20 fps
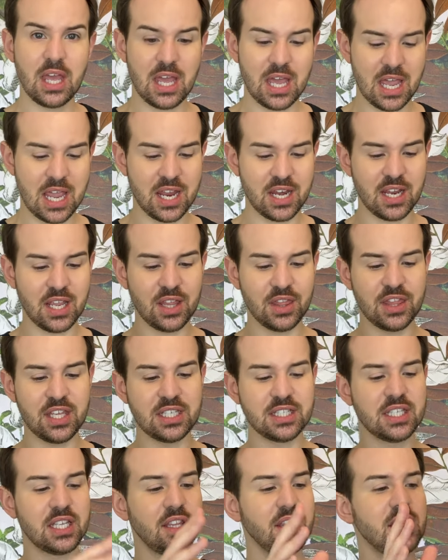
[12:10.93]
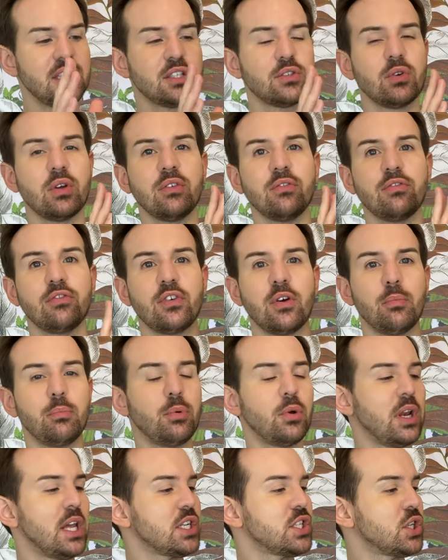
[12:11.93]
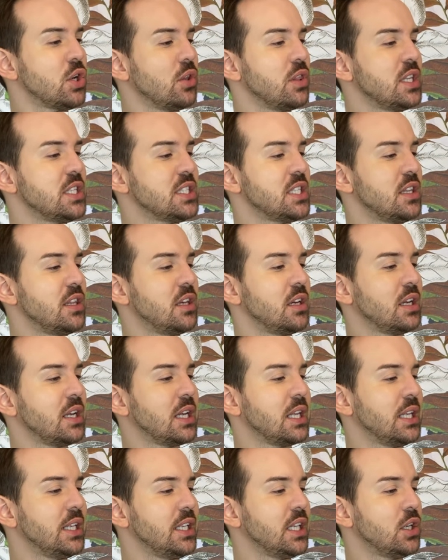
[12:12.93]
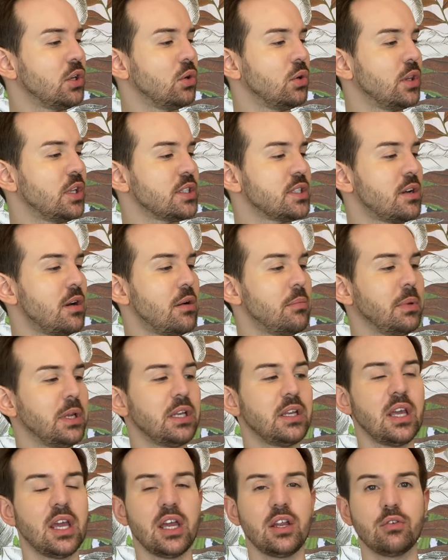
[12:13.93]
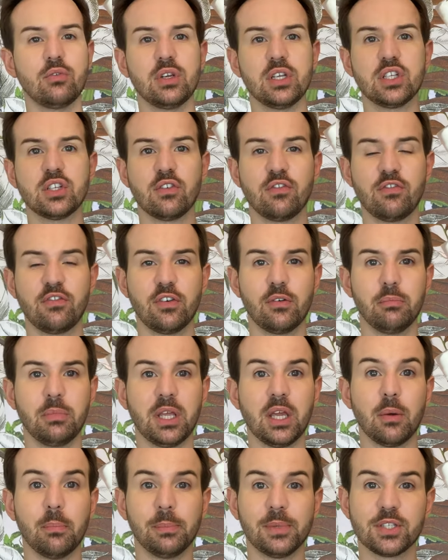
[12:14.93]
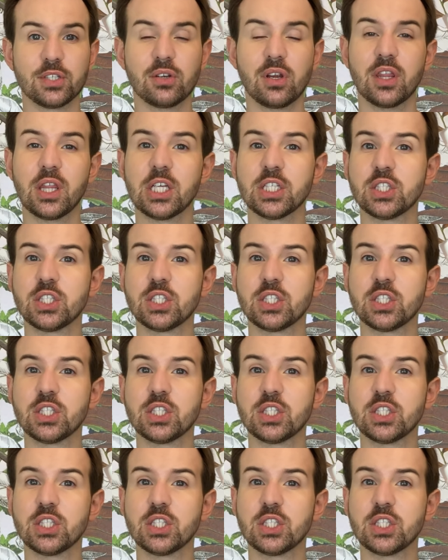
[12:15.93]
And this is this one from Polacha. This is the Clinical the Ceramide Enriched Firming Moisturizer.